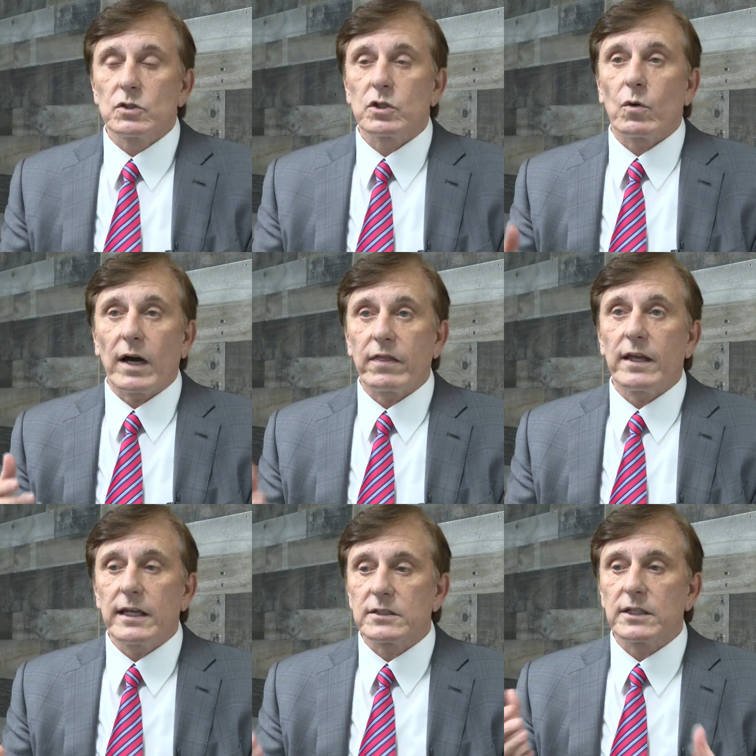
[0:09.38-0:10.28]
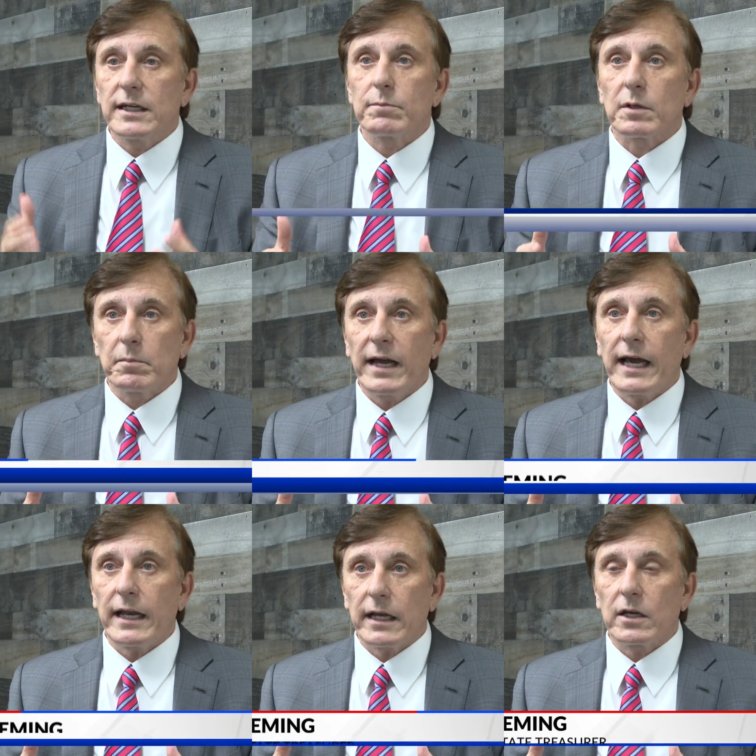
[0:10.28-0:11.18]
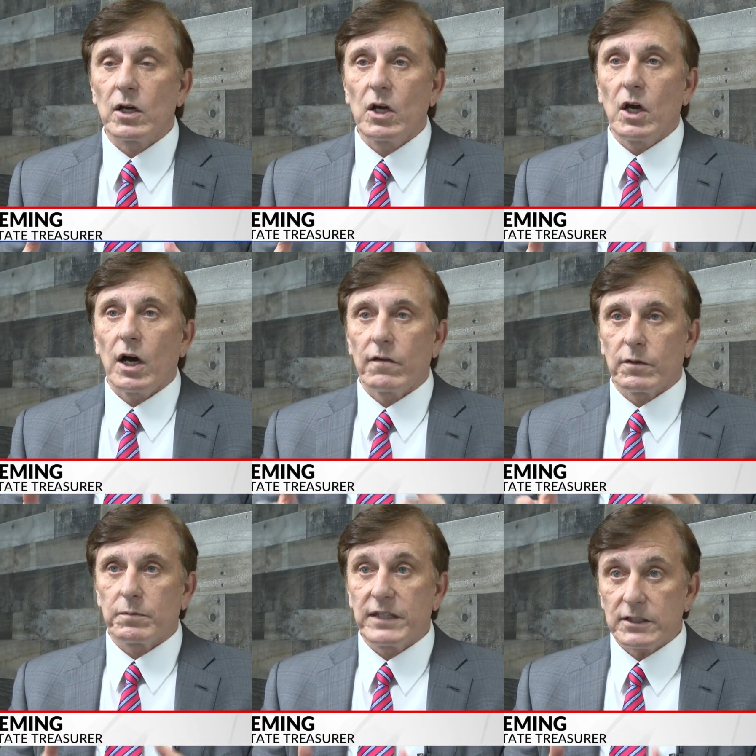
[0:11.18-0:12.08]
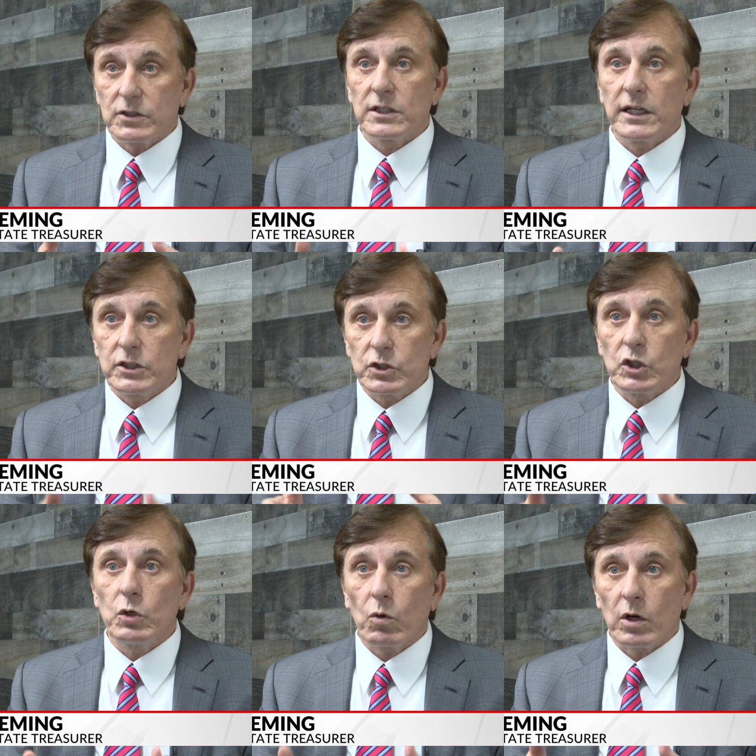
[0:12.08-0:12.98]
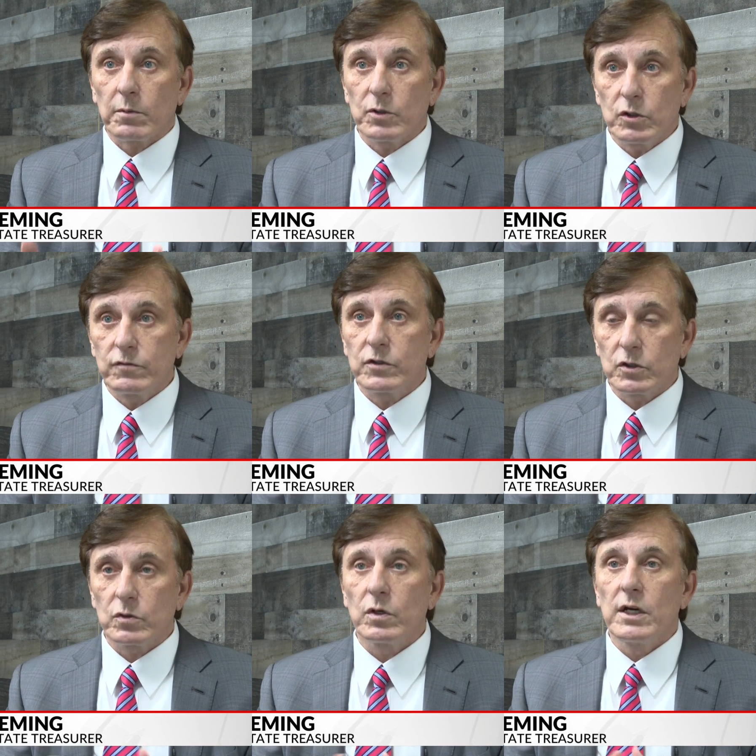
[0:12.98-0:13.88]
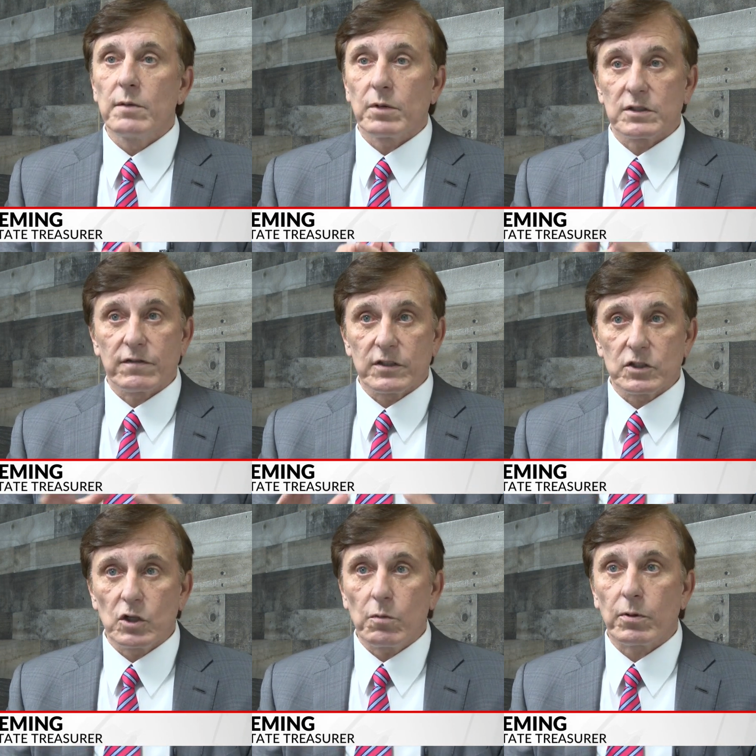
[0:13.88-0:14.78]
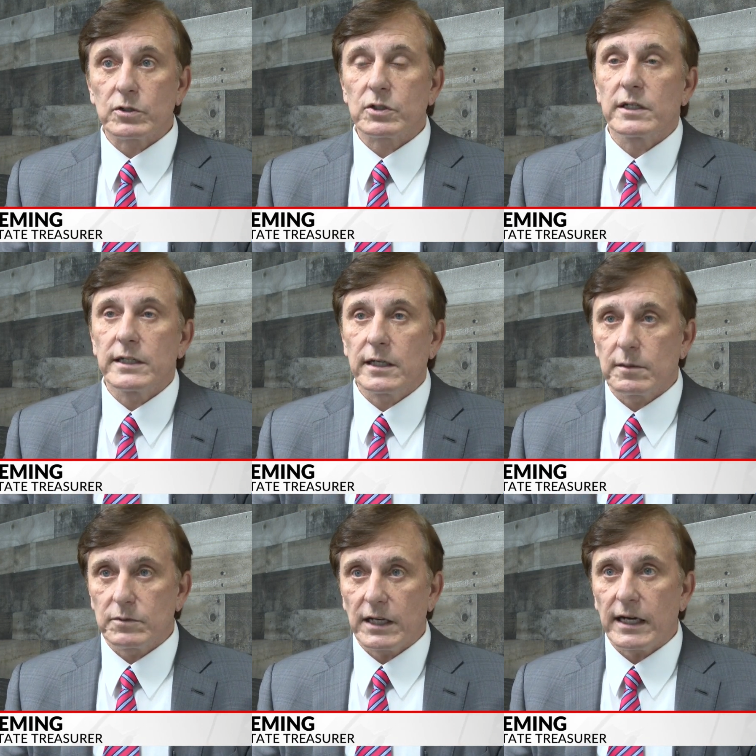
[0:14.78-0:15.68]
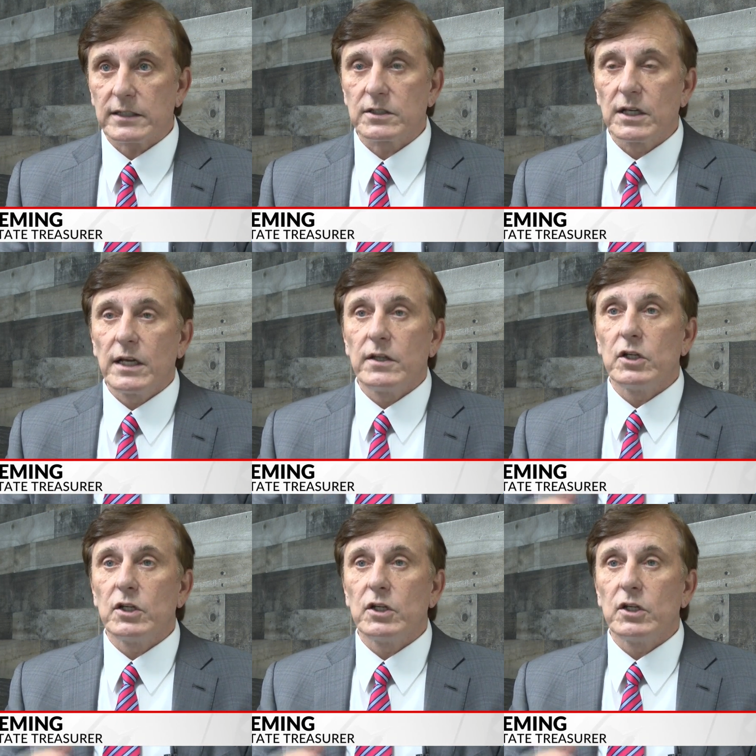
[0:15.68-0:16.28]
So I think it's emblematic of the destination you want to move to because if there's no personal income tax,